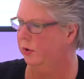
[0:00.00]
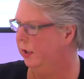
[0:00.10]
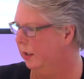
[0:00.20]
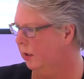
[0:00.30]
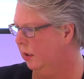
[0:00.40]
the
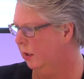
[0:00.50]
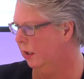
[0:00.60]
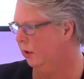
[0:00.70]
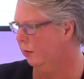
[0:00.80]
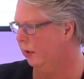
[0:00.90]
shells
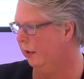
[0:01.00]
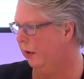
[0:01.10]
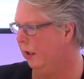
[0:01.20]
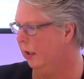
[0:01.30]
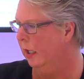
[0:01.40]
that there
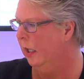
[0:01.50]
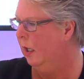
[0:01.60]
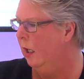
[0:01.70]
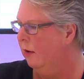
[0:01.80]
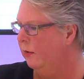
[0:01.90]
are.
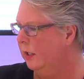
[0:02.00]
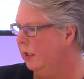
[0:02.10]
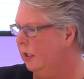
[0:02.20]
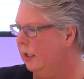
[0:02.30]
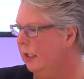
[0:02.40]
For instance,